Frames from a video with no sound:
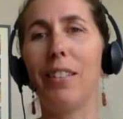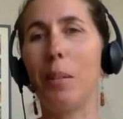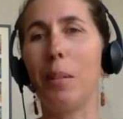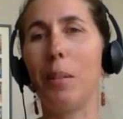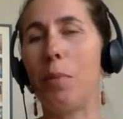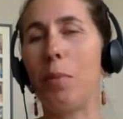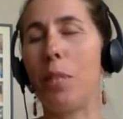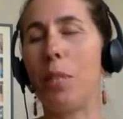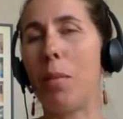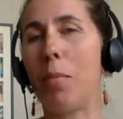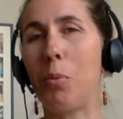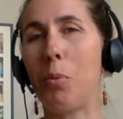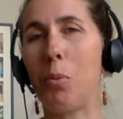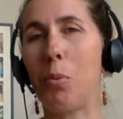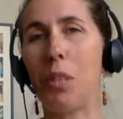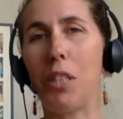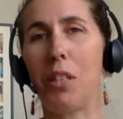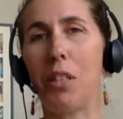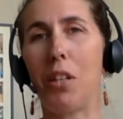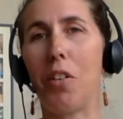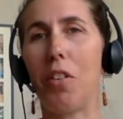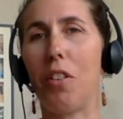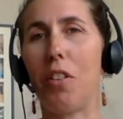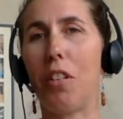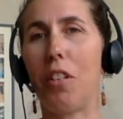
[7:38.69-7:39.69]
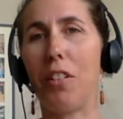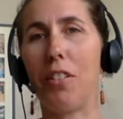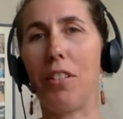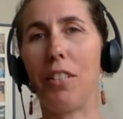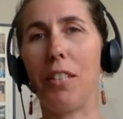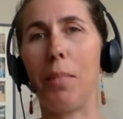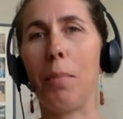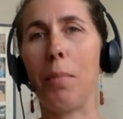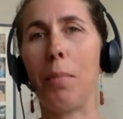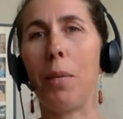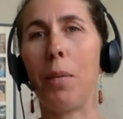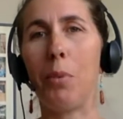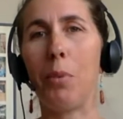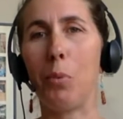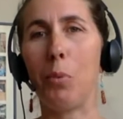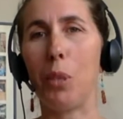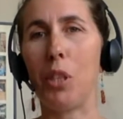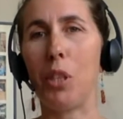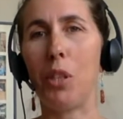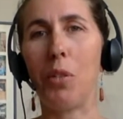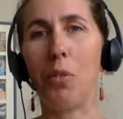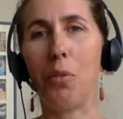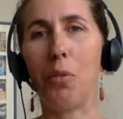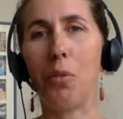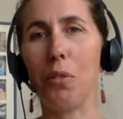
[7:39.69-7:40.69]
sometimes we start there, sometimes we
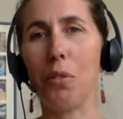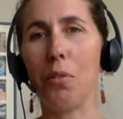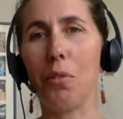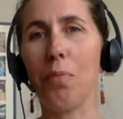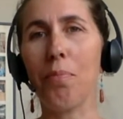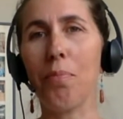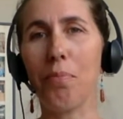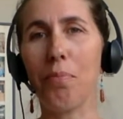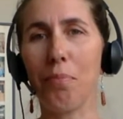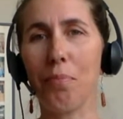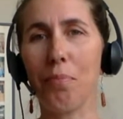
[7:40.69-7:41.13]
don't.